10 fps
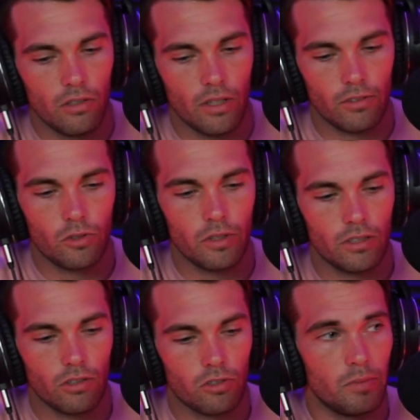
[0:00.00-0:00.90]
You have to treat
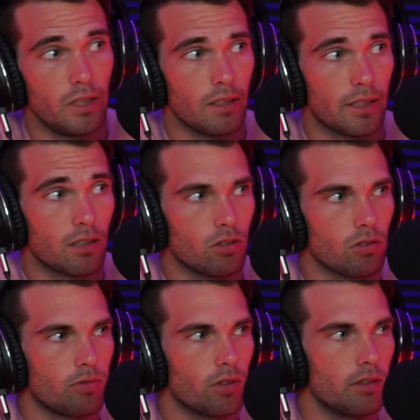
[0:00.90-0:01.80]
social media like a
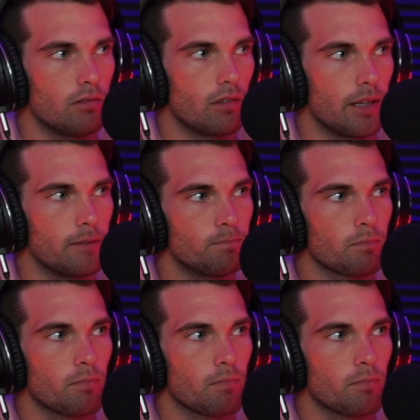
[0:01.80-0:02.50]
girlfriend, right?